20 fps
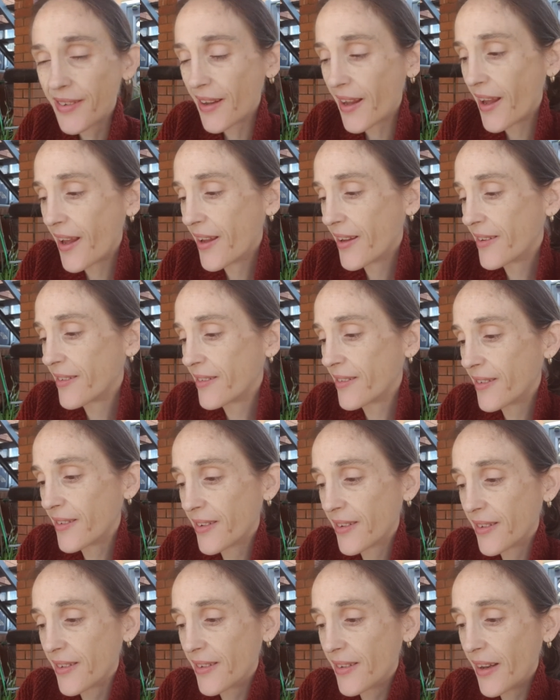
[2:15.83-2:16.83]
And
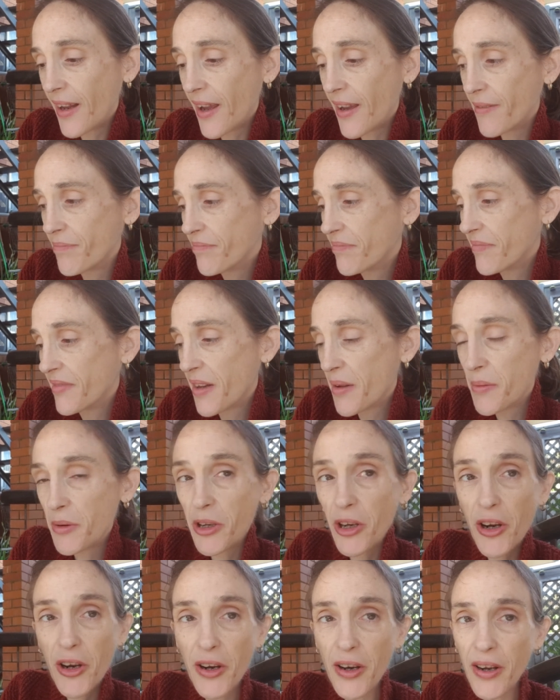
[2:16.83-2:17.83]
let me
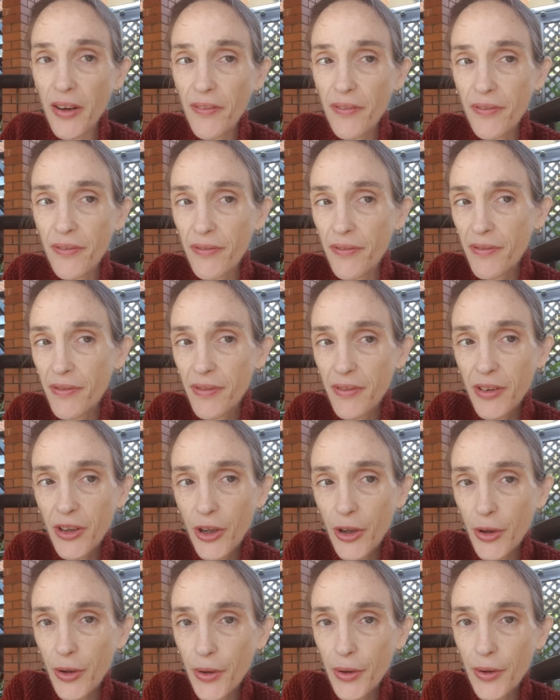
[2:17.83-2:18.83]
know if
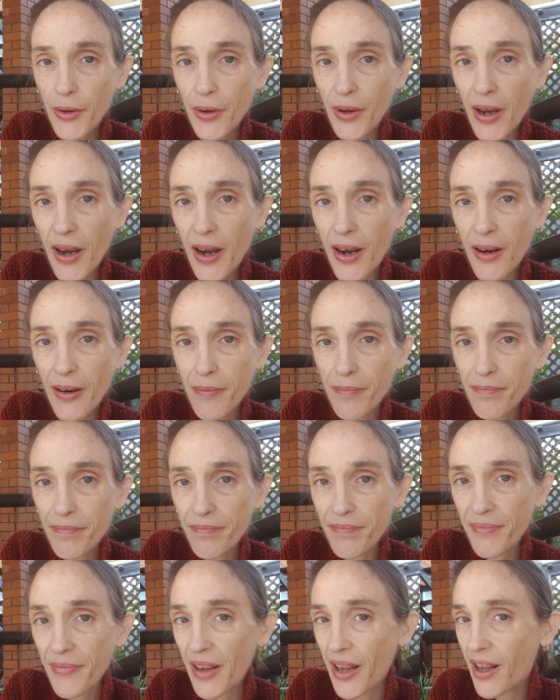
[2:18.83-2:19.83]
you
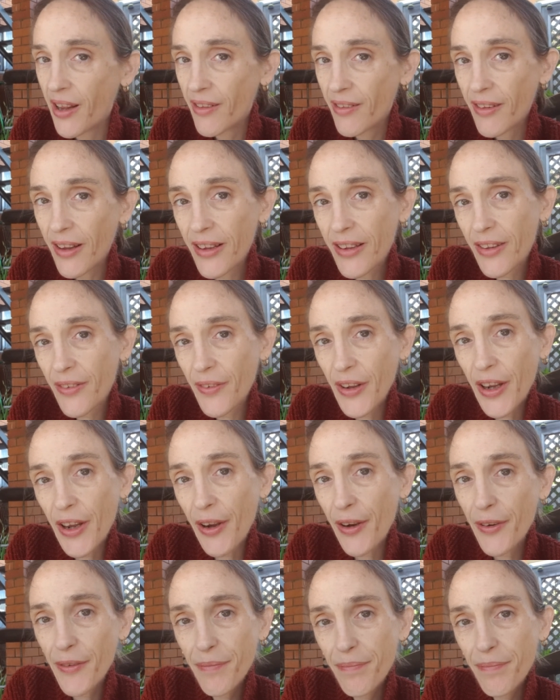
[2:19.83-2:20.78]
like the video.